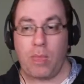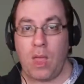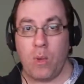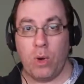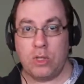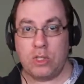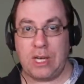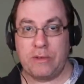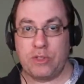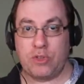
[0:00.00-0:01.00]
what
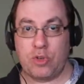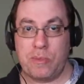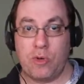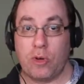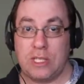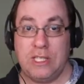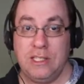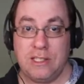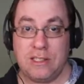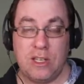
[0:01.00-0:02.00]
kind of stream
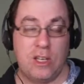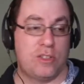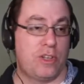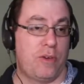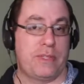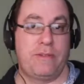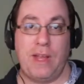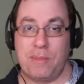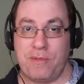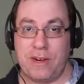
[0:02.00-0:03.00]
is. So if it's
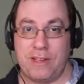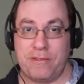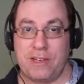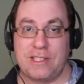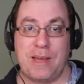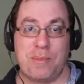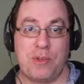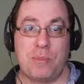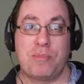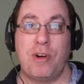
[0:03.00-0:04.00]
family friendly, for example,
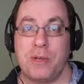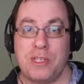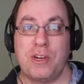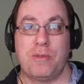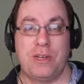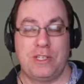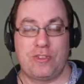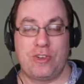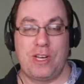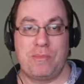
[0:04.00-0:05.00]
you probably don't want to
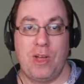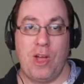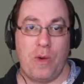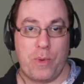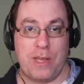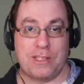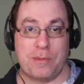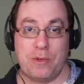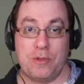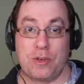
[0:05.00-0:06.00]
stream with
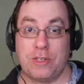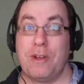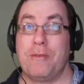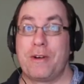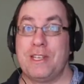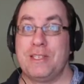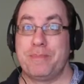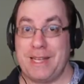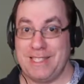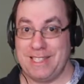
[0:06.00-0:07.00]
someone who's got very
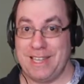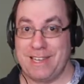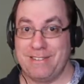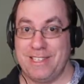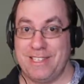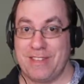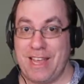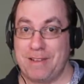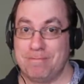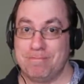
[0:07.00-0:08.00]
spicy language if
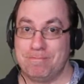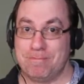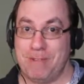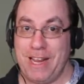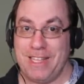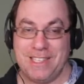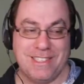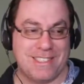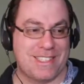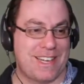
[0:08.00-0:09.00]
they're
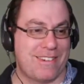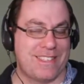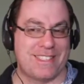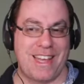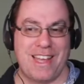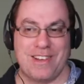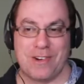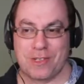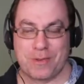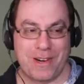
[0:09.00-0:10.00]
racist, shall we say, or
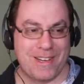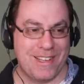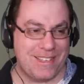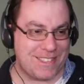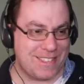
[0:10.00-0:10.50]
swear a lot.